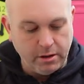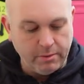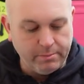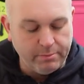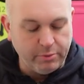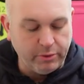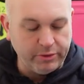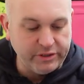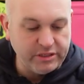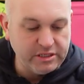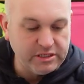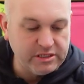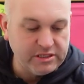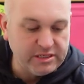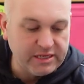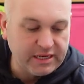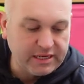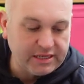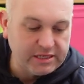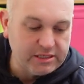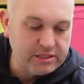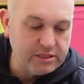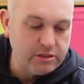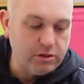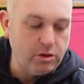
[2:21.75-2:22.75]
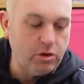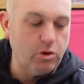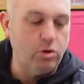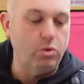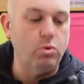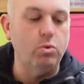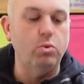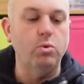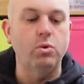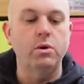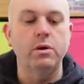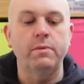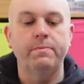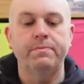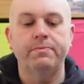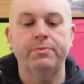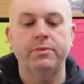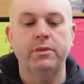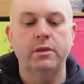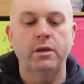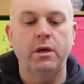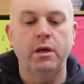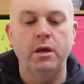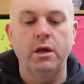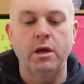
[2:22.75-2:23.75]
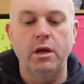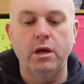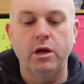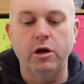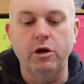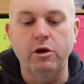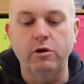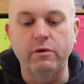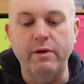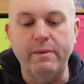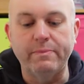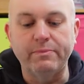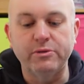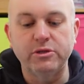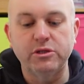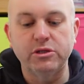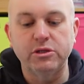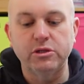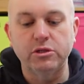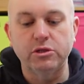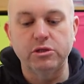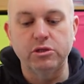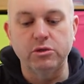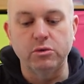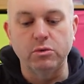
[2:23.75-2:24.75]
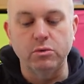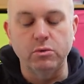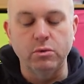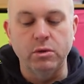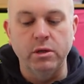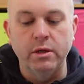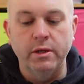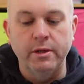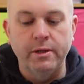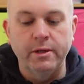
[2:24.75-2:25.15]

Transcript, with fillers: point six oh grips, so